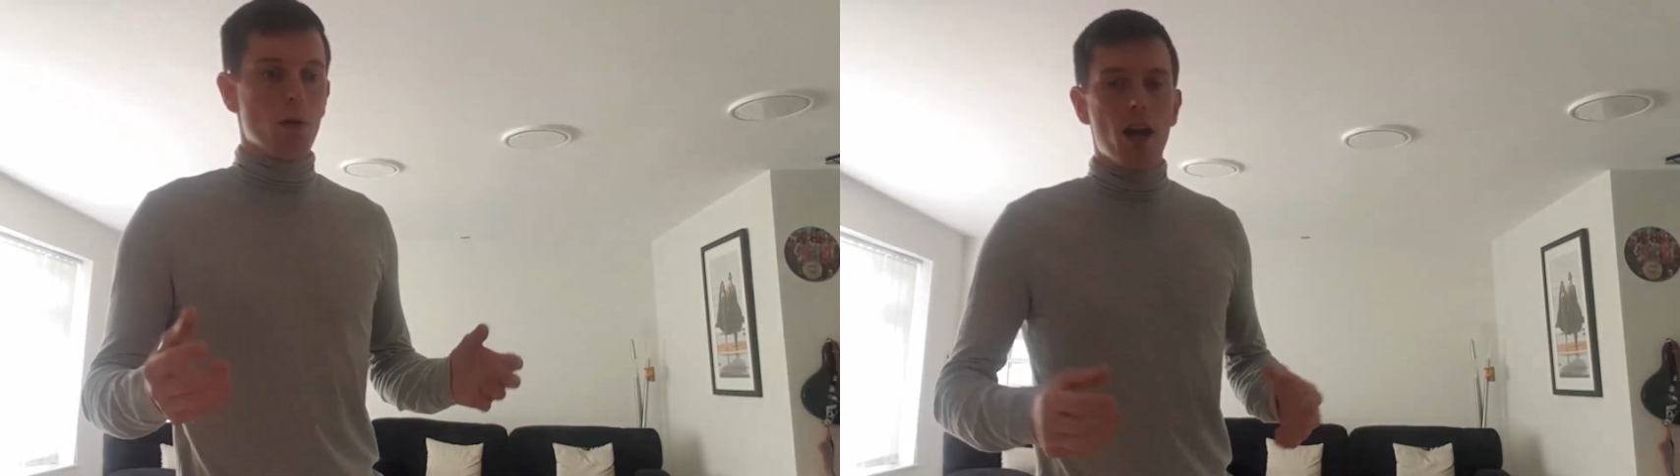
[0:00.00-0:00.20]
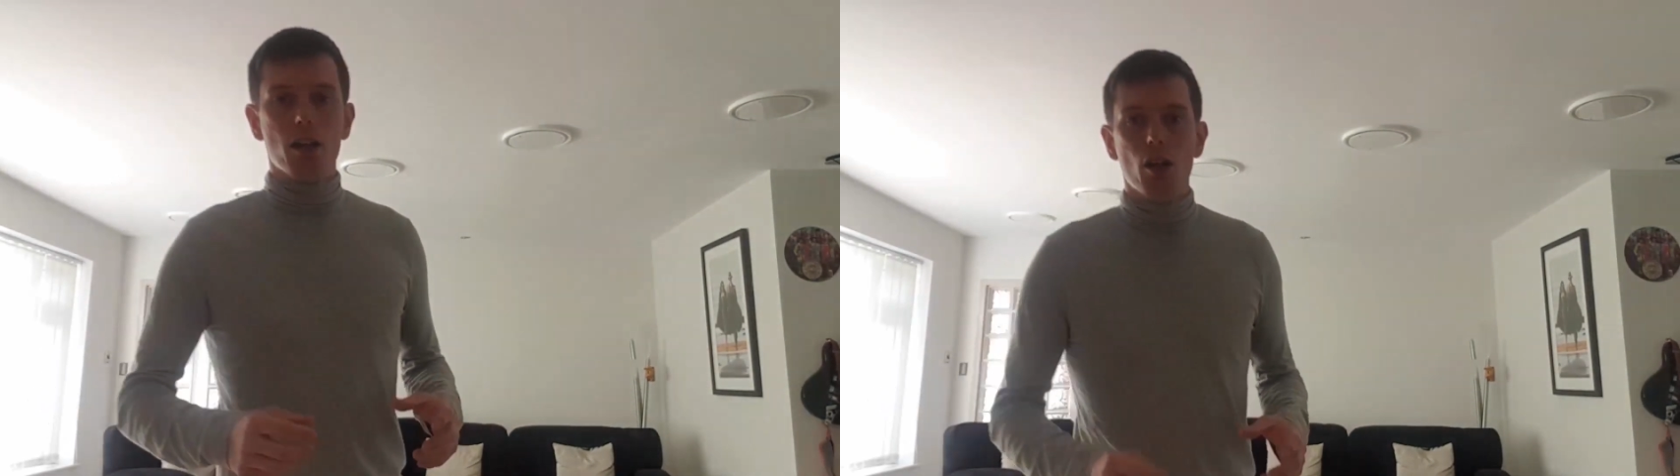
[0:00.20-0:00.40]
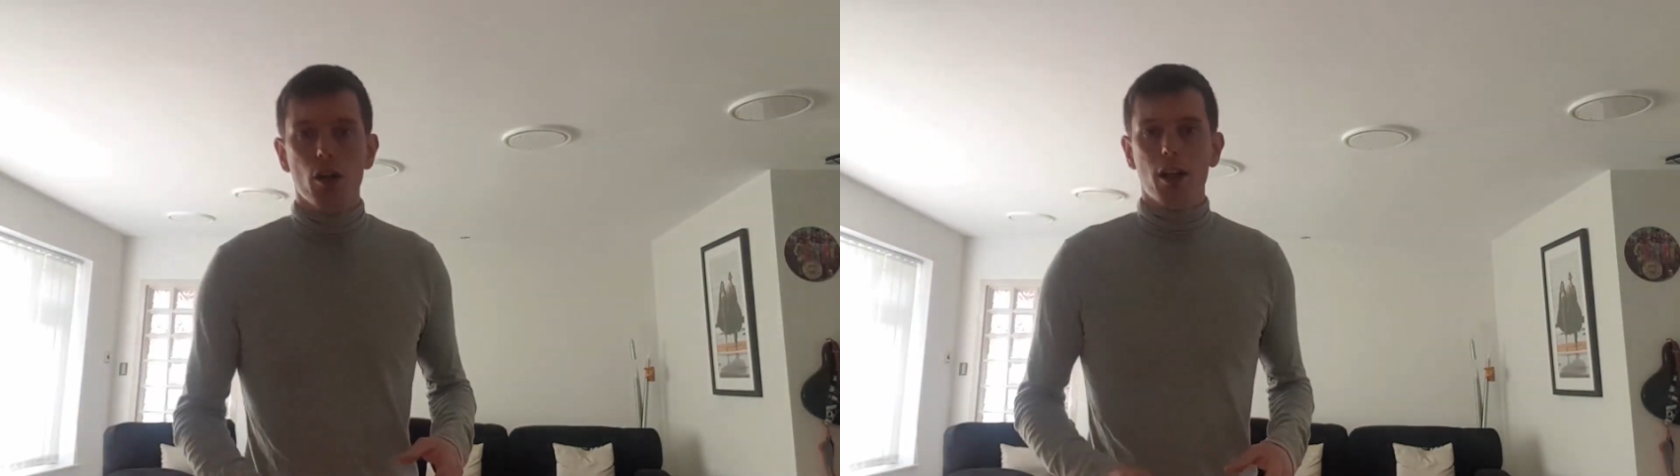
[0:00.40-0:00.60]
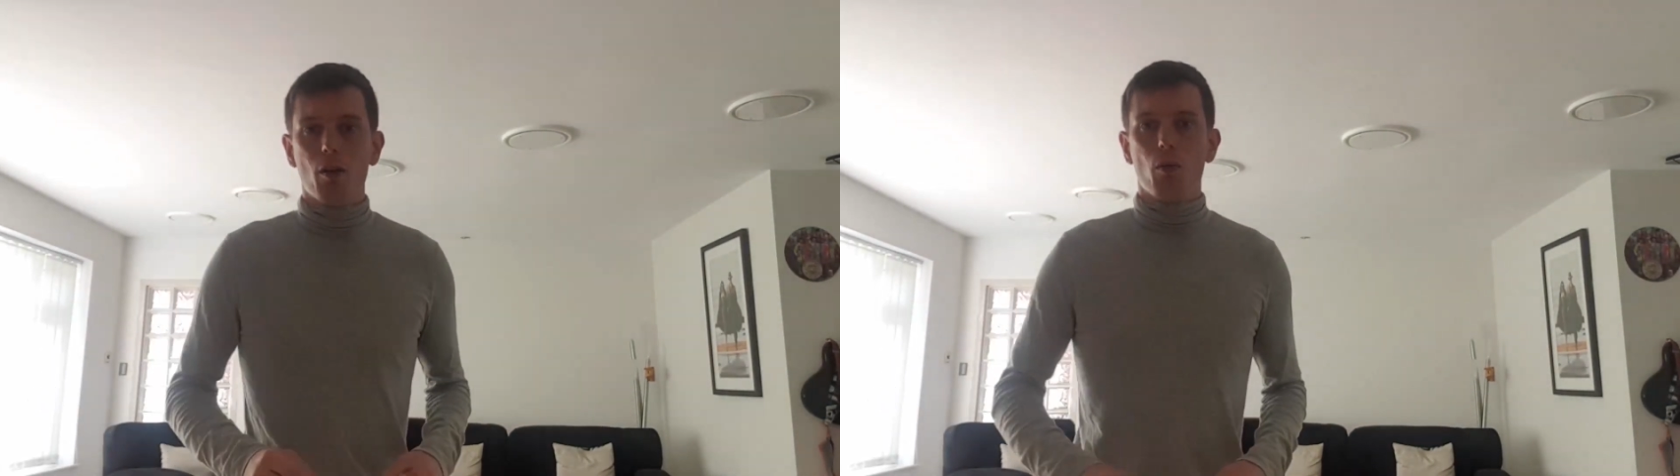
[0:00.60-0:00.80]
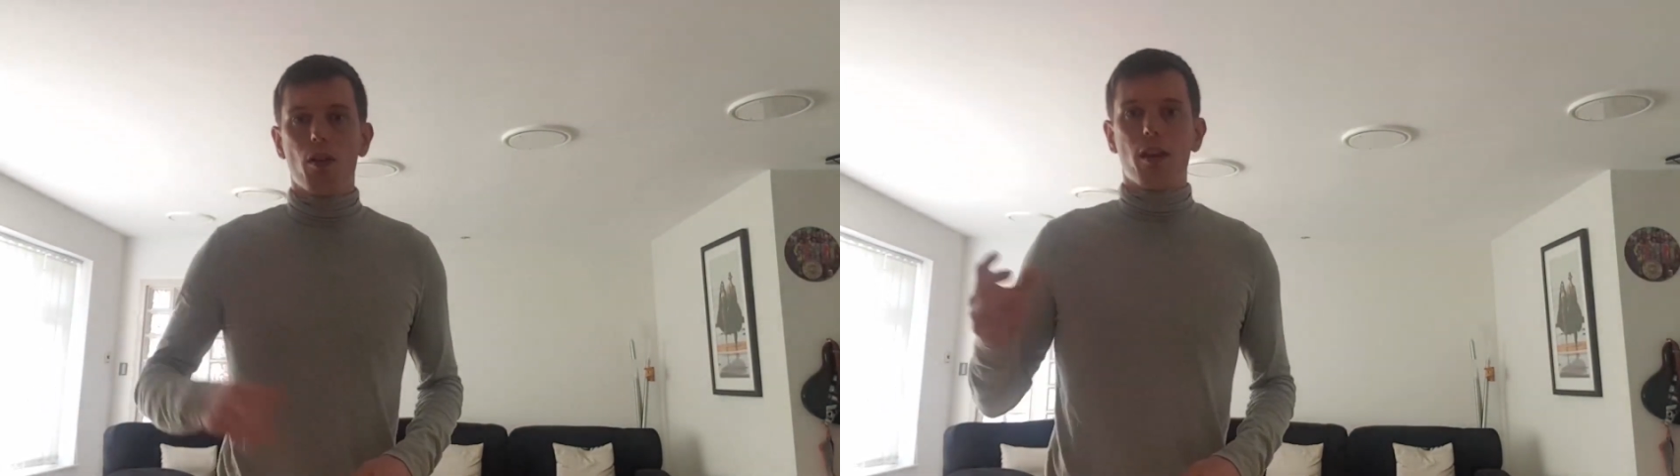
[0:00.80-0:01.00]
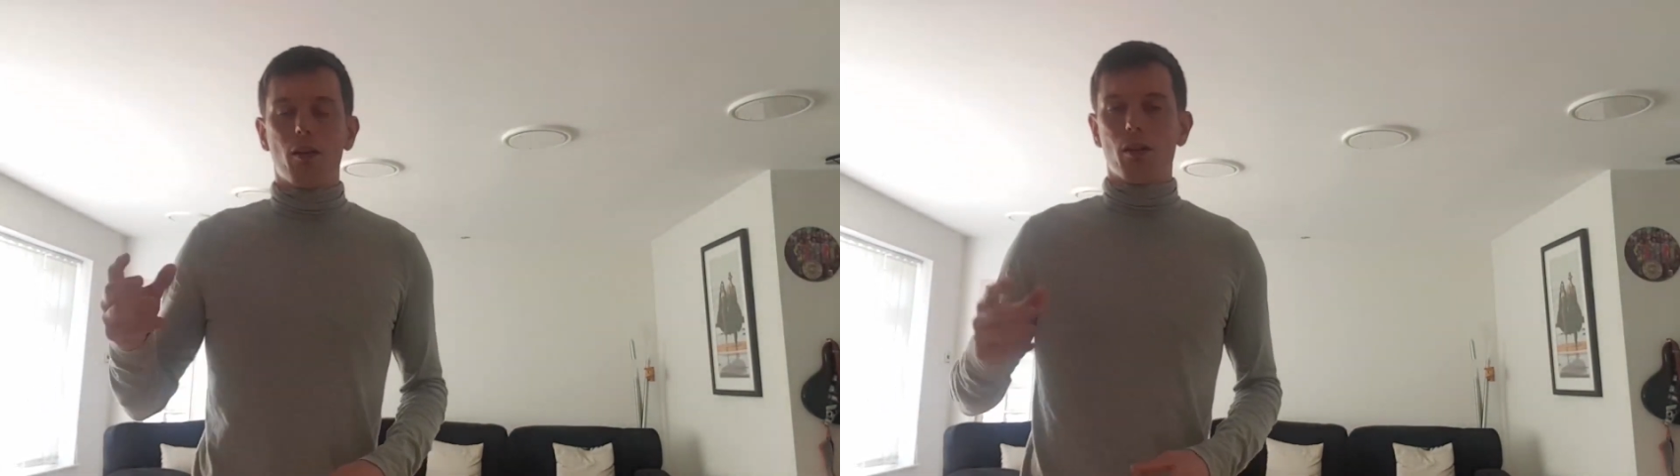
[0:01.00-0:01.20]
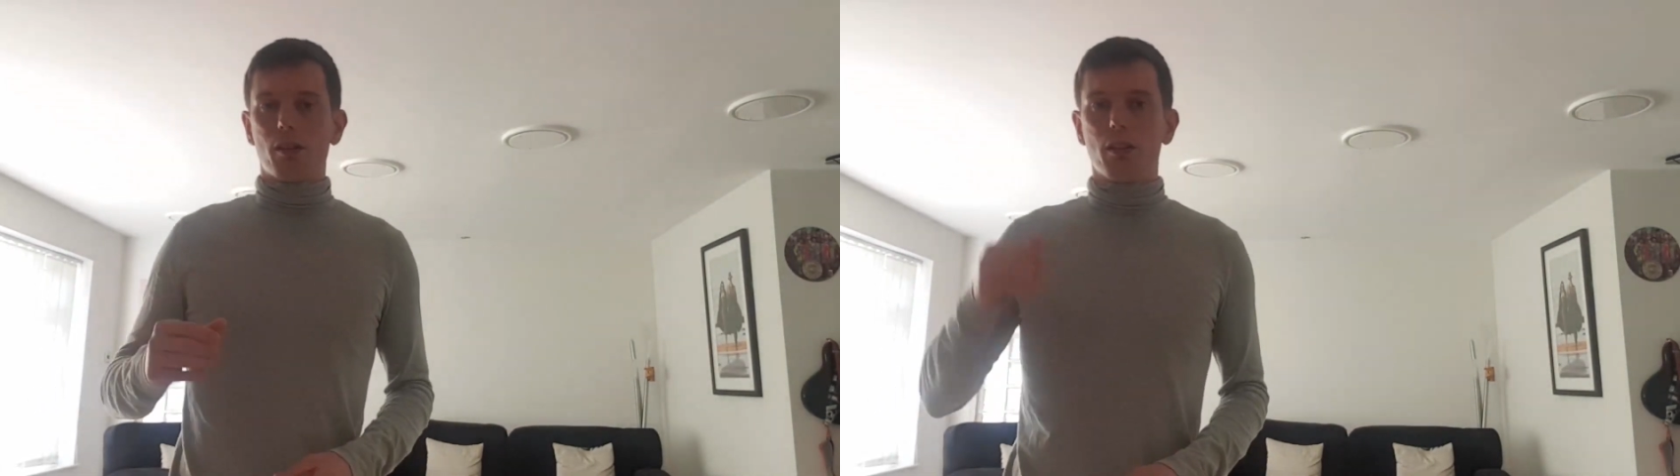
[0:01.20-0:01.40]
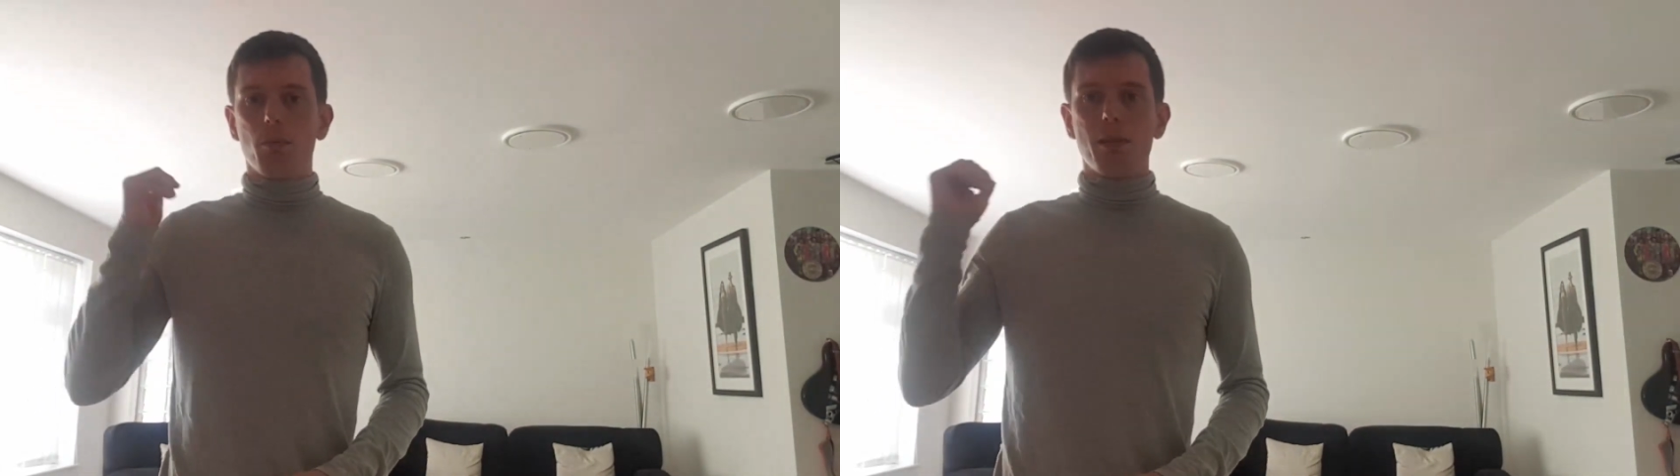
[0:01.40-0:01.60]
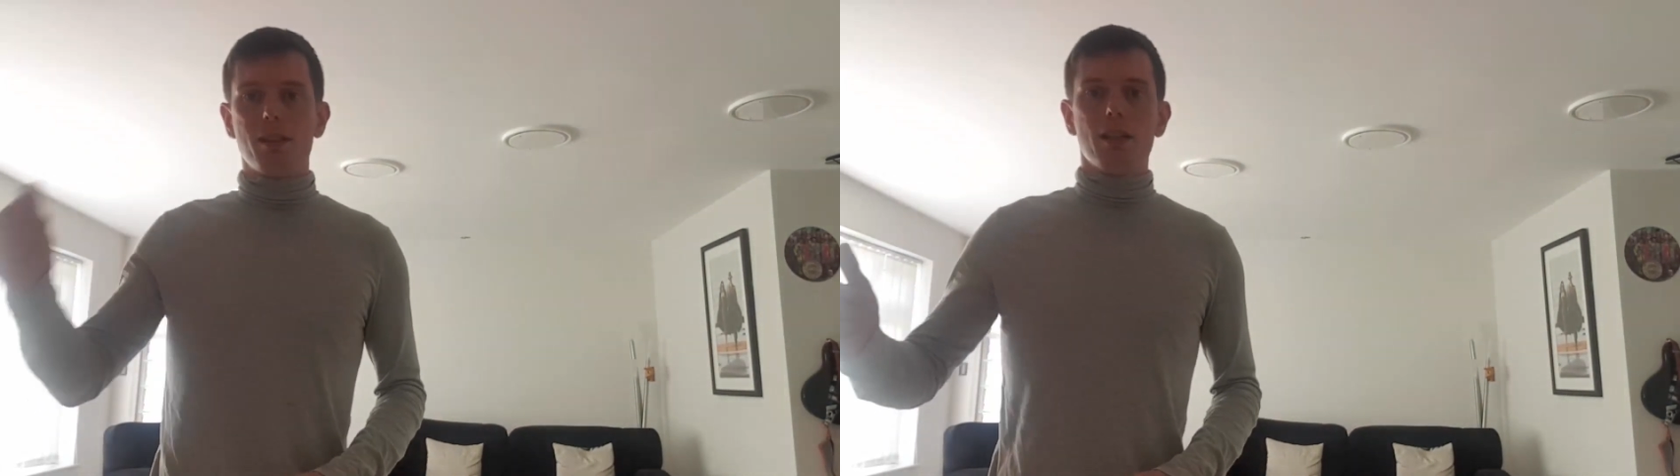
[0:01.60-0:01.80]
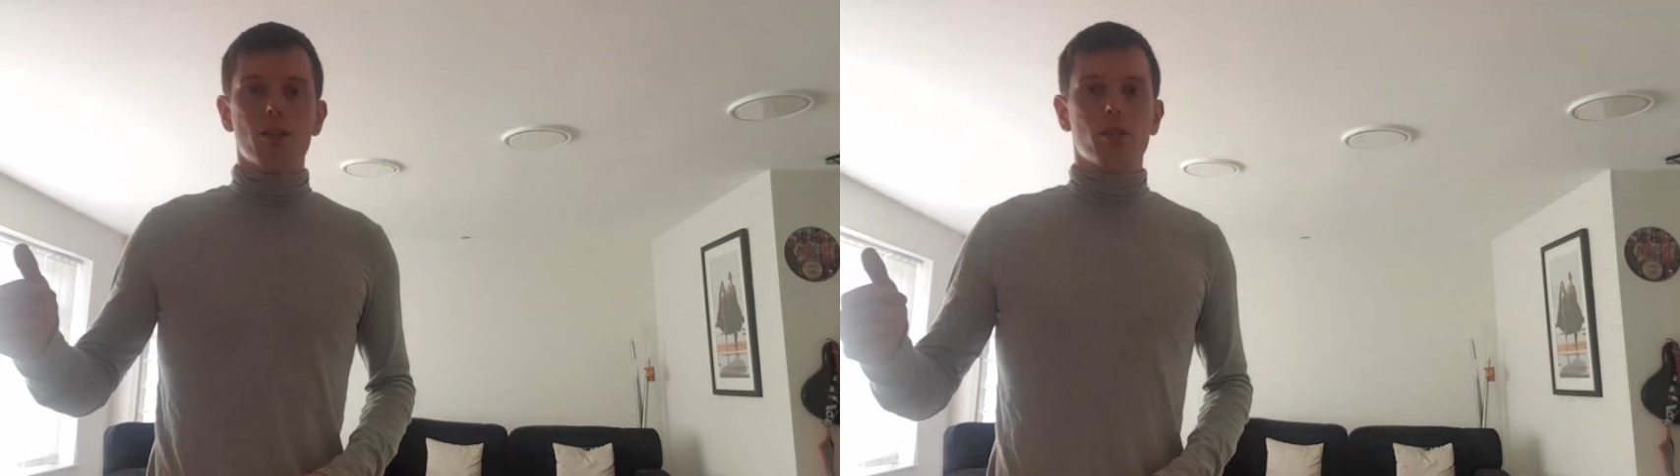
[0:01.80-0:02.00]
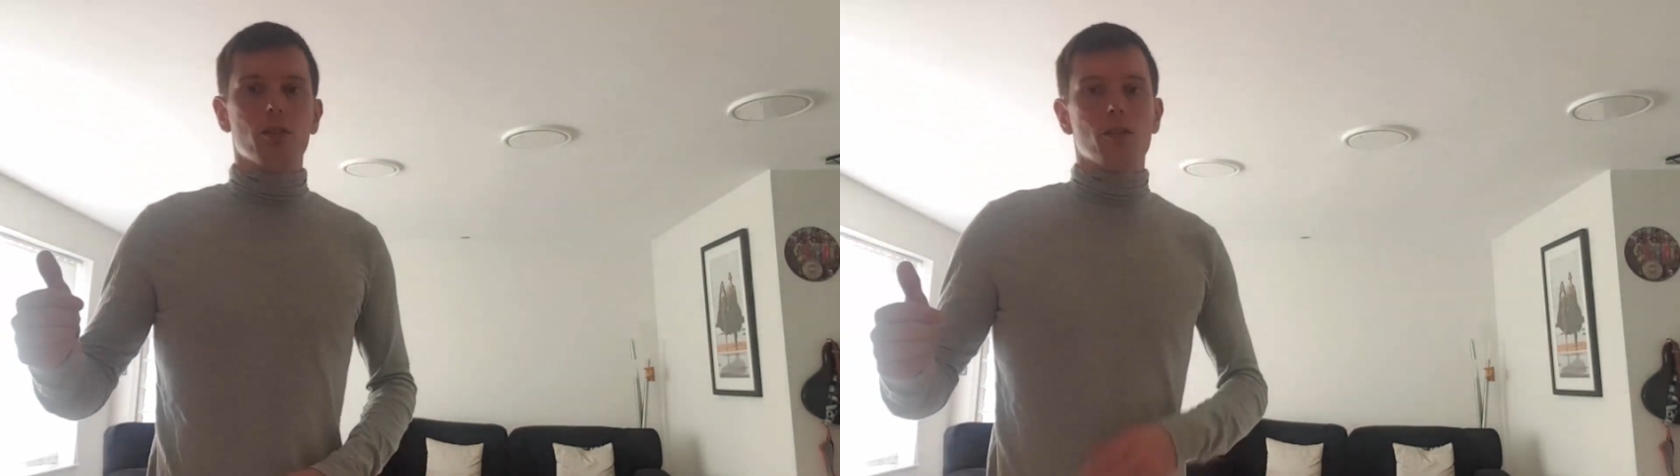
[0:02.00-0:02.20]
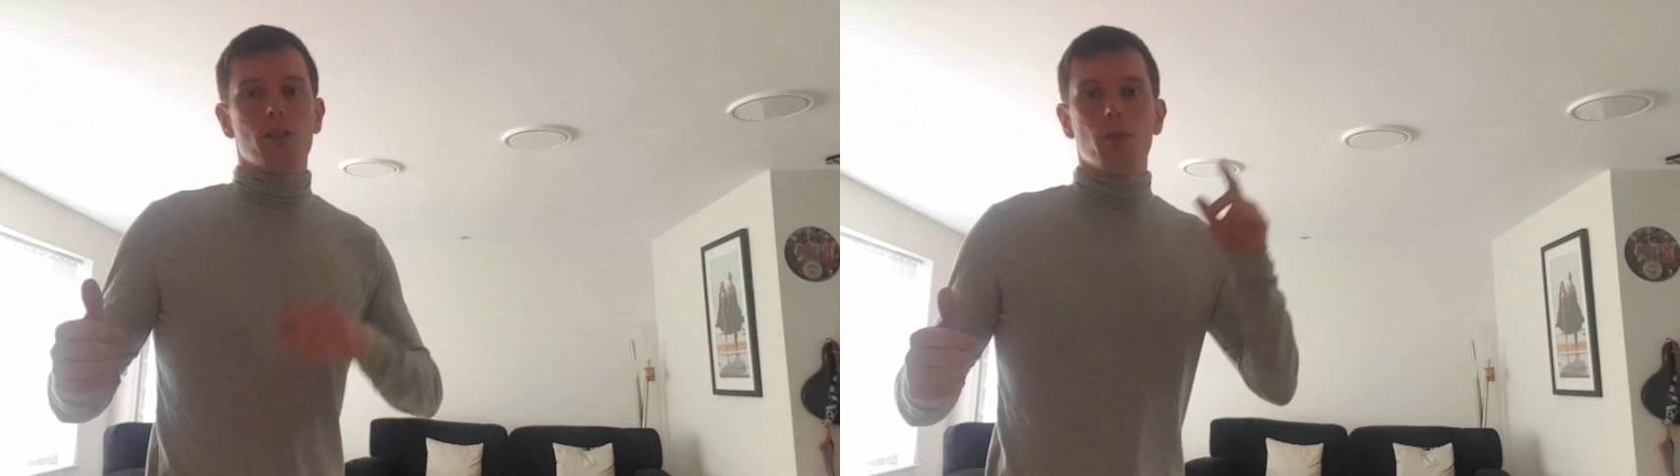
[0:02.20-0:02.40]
where you're looking at one thing, well, it's going to be deal sourcing,